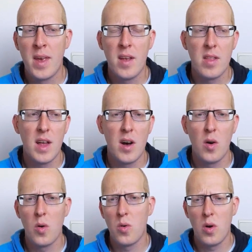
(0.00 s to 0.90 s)

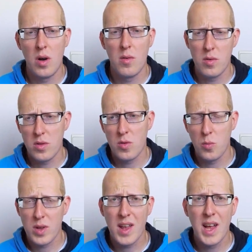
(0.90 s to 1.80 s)
Now,
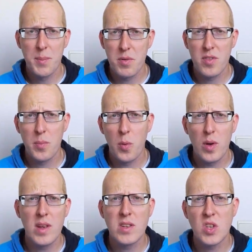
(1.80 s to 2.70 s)
with the help of the
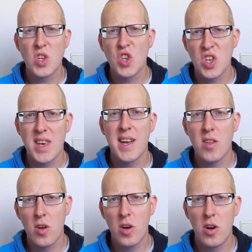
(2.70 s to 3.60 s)
police, she
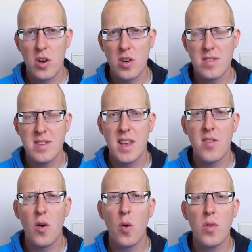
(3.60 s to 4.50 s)
get her
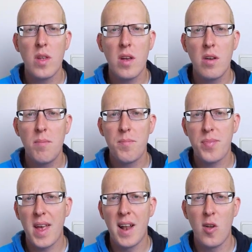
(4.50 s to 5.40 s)
CFO sticker,
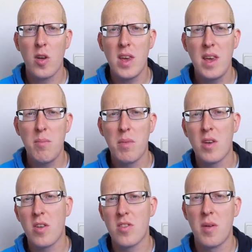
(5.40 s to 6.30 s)
and lucky
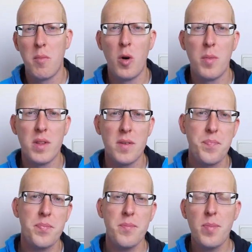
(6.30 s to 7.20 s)
because the moment
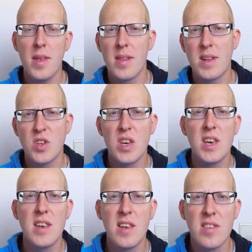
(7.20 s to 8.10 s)
that
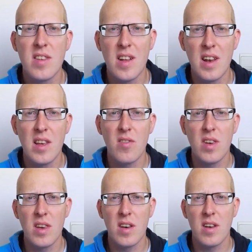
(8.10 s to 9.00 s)
she is leaving